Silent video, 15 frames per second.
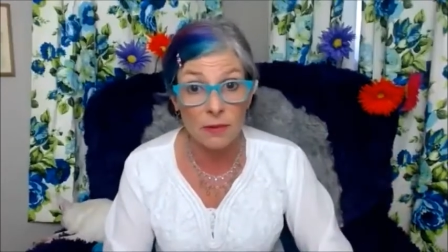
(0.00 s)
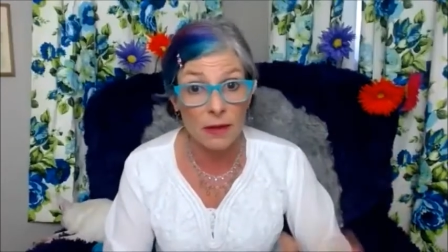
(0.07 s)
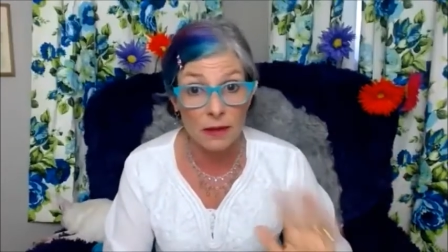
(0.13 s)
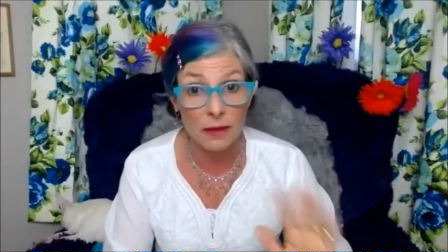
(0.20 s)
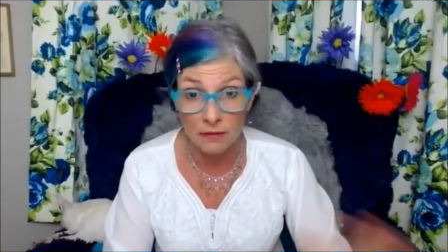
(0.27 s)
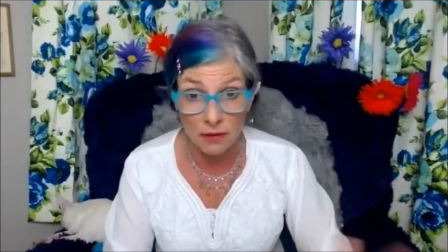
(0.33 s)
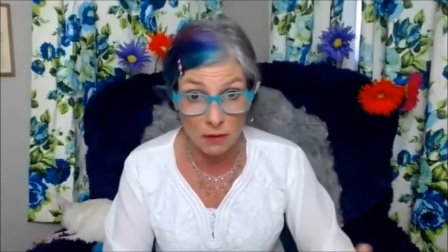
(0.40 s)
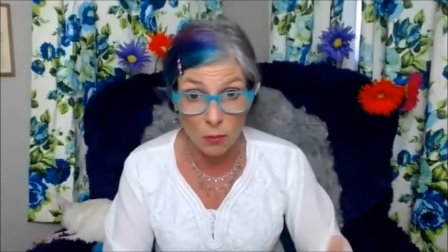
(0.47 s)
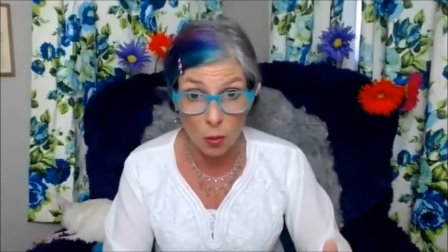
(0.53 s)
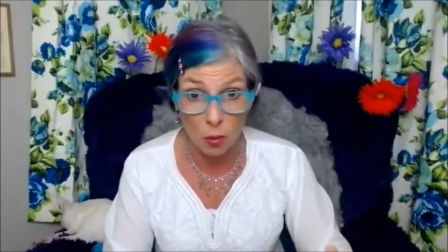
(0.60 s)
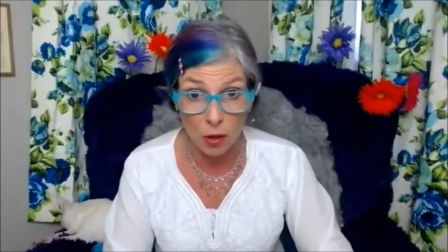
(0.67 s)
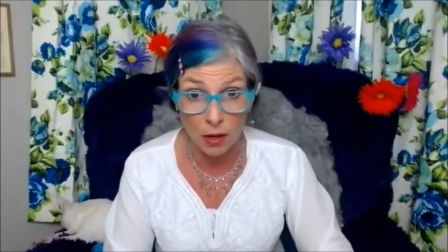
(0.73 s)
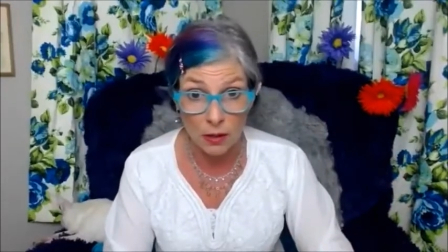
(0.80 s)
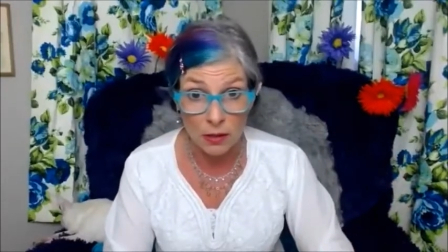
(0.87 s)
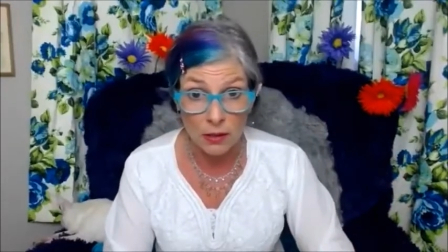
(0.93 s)
even
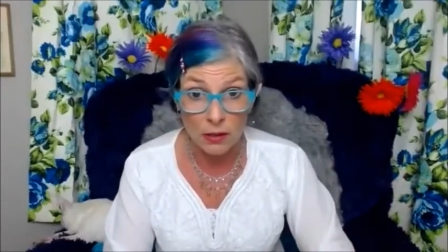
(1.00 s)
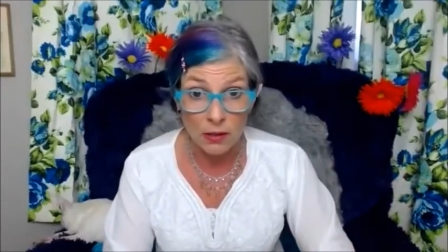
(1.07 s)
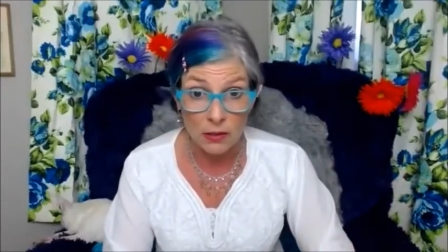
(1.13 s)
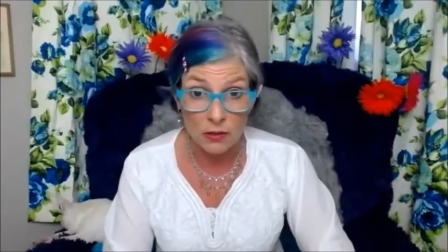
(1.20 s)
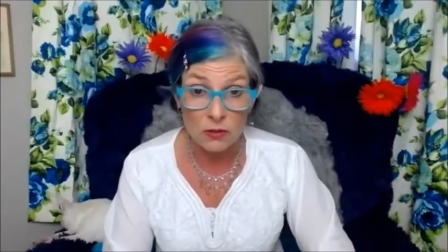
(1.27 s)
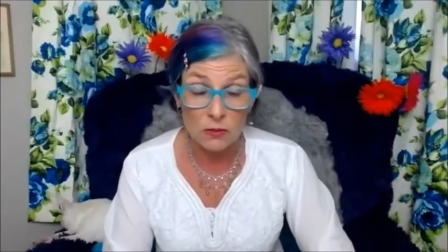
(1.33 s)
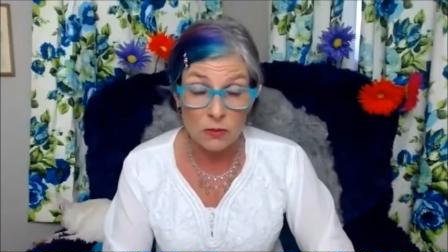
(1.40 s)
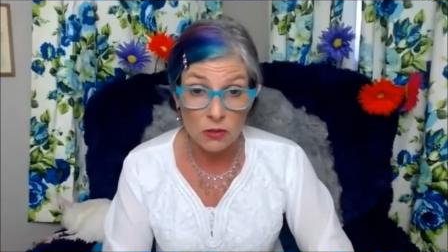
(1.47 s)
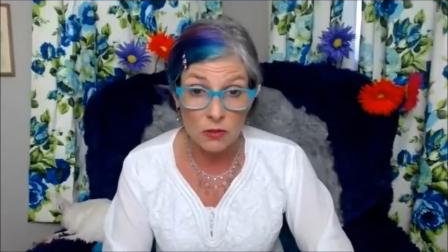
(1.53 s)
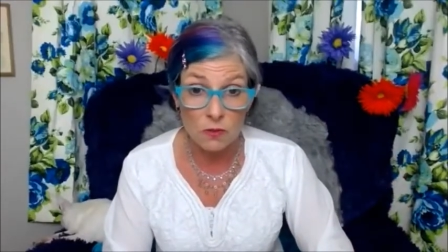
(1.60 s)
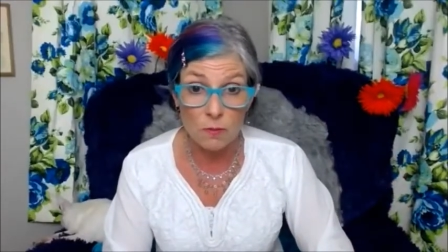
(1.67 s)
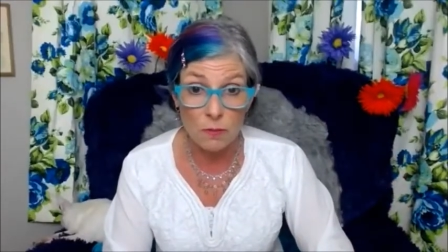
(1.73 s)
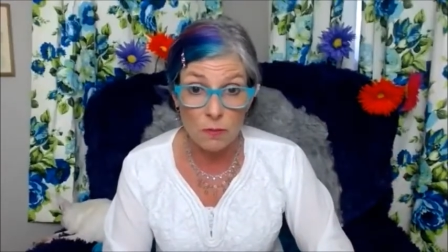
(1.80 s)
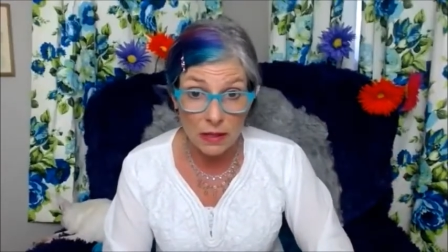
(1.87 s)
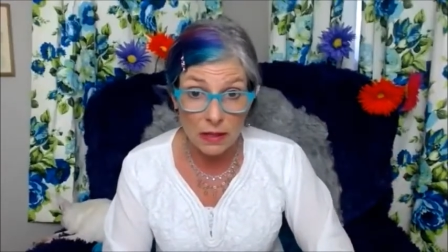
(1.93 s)
more. So
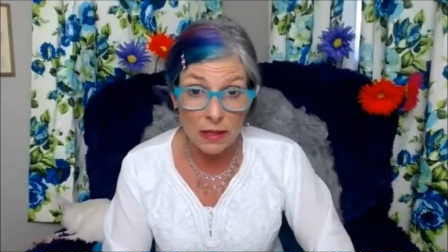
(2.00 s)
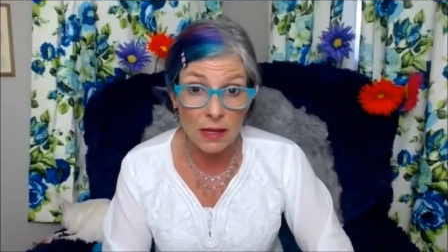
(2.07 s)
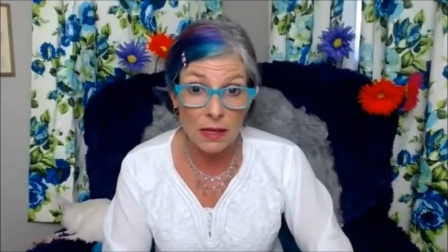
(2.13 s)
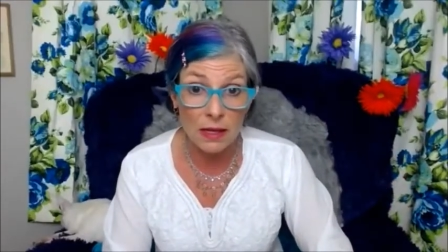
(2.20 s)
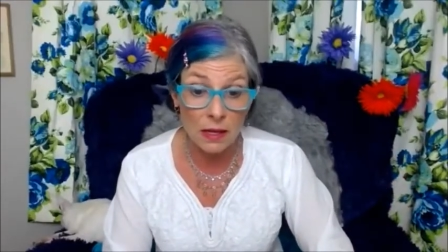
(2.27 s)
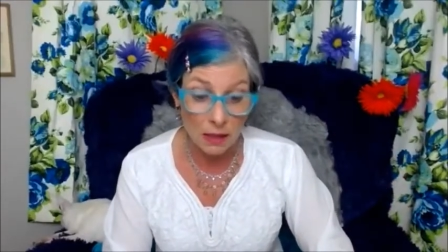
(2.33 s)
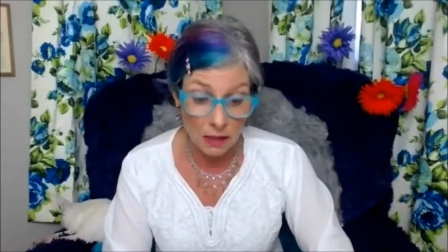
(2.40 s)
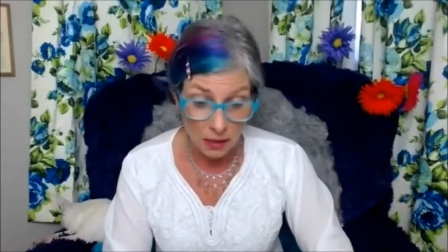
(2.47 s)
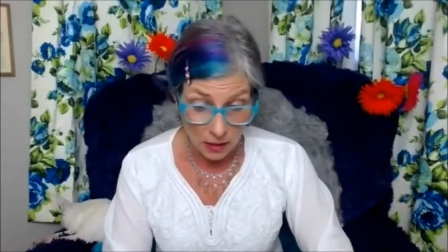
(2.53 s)
just being